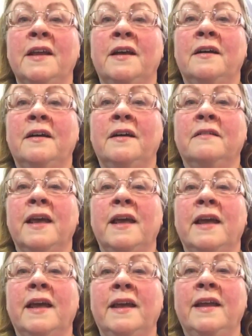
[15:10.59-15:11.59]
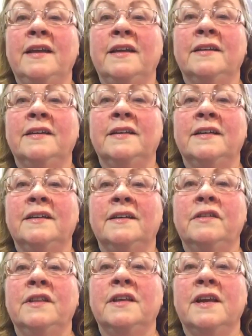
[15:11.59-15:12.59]
Okay,
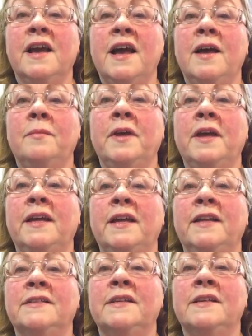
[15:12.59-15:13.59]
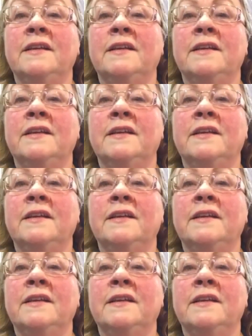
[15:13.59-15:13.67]
with comments.